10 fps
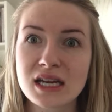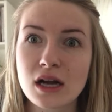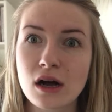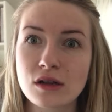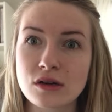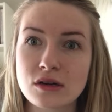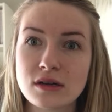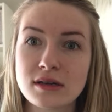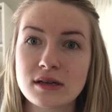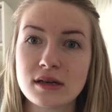
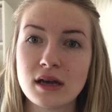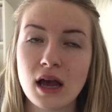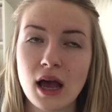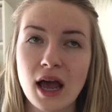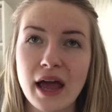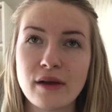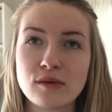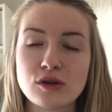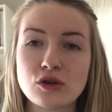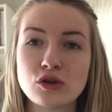colors, and it
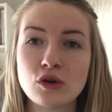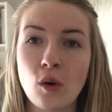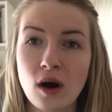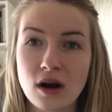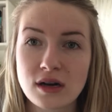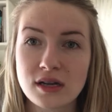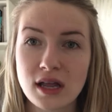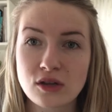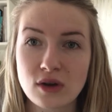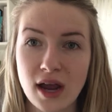was so hard to
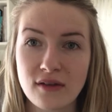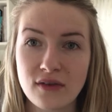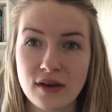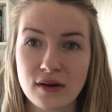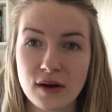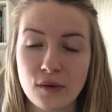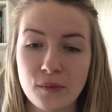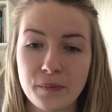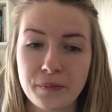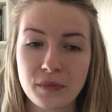like try and figure out
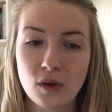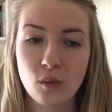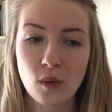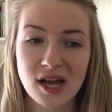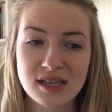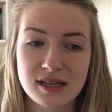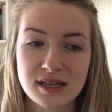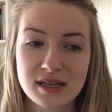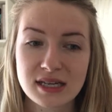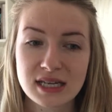what
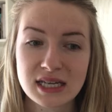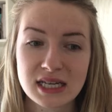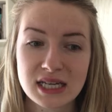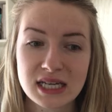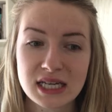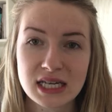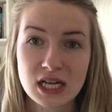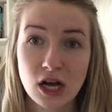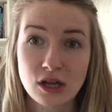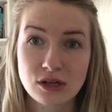
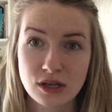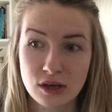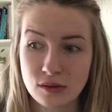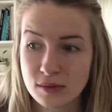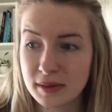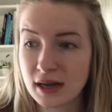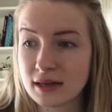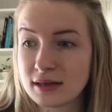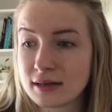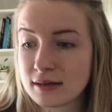colors to use
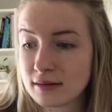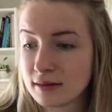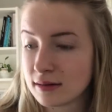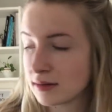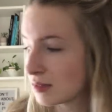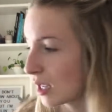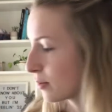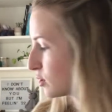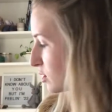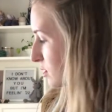because there
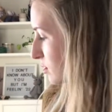were just